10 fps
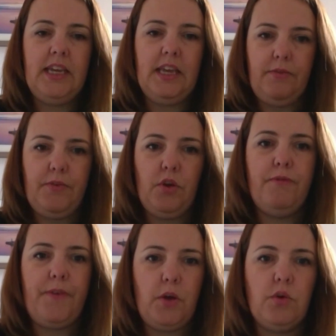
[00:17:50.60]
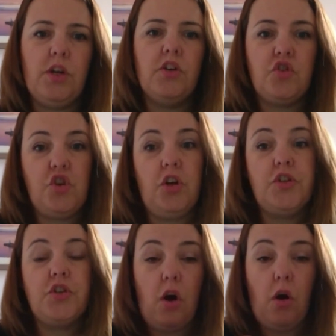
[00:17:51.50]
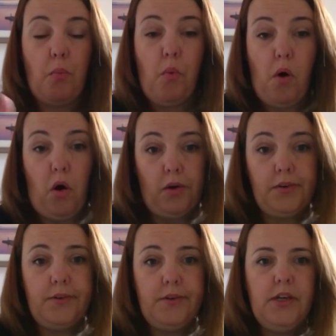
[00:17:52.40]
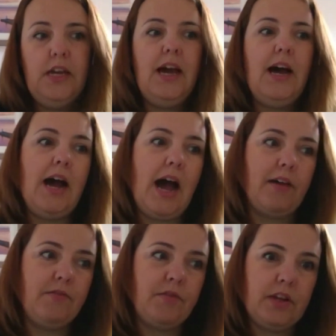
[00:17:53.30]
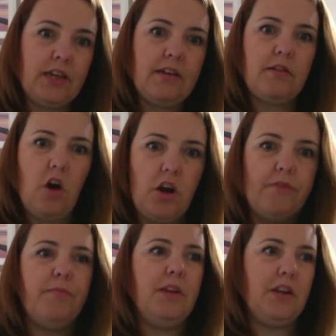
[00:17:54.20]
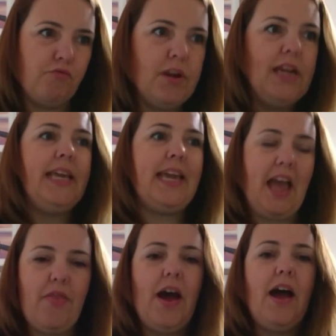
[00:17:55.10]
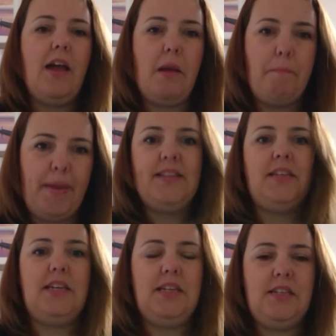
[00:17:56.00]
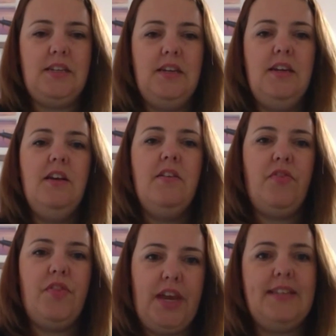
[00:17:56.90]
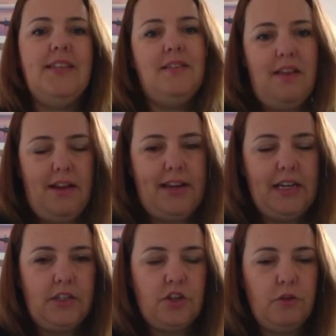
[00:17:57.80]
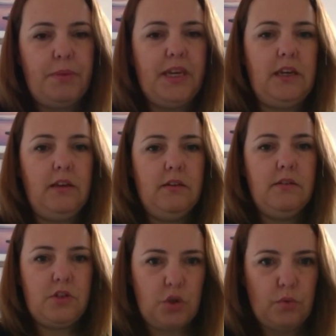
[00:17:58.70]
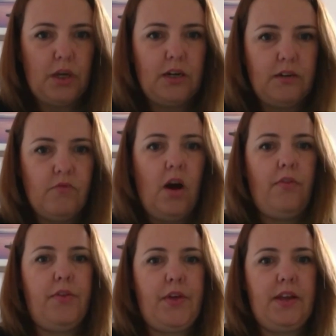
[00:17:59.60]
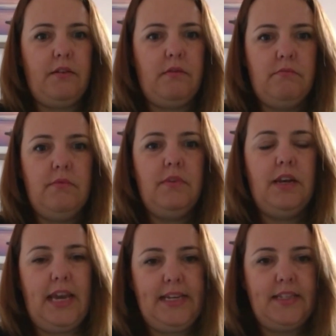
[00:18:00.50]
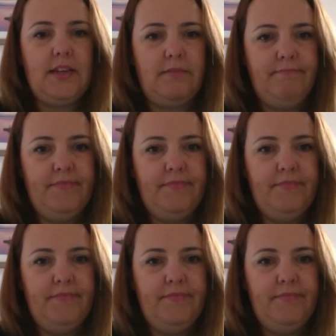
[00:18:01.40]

If you focus just on one and kind of really get that embedded, then it is likely to be sooner rather than later.